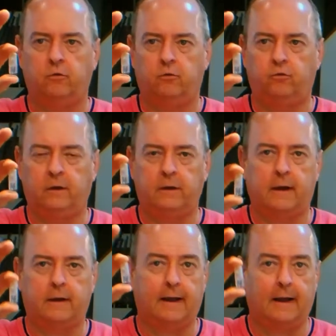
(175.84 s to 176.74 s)

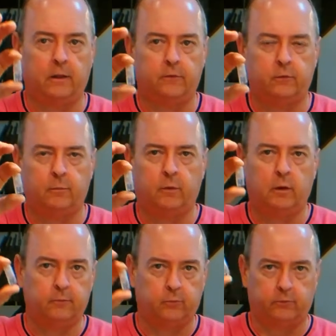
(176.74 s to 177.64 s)
G9 halogen
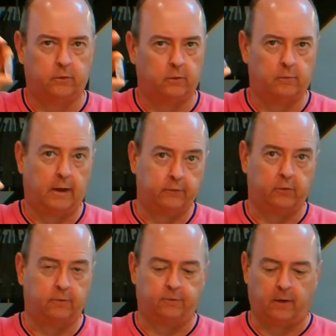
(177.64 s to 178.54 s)
bulbs, which are
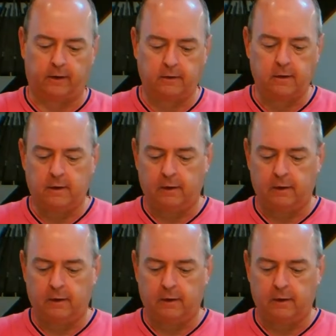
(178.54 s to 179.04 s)
actually fine,